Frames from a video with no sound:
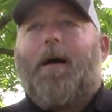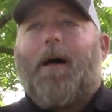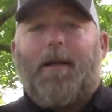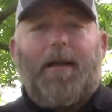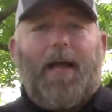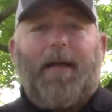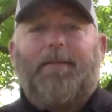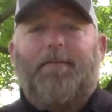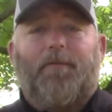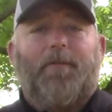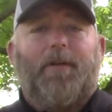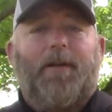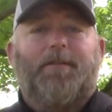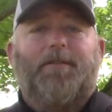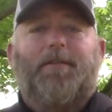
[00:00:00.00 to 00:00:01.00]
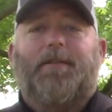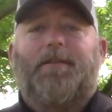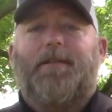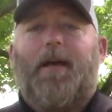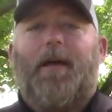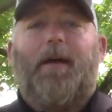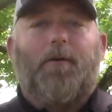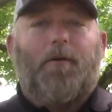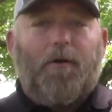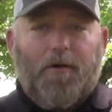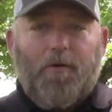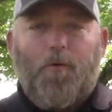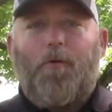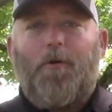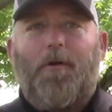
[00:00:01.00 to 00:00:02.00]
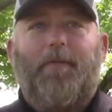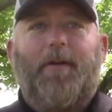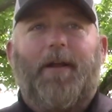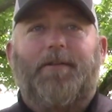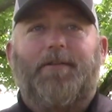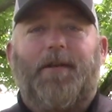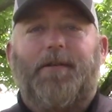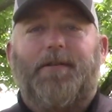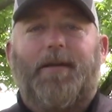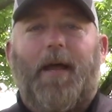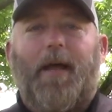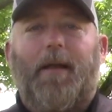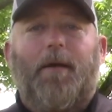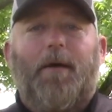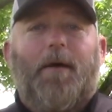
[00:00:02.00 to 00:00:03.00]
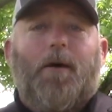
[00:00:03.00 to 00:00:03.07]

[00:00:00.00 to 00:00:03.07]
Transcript: 1/8 of an inch in 10 or 1/4 of an inch in 10?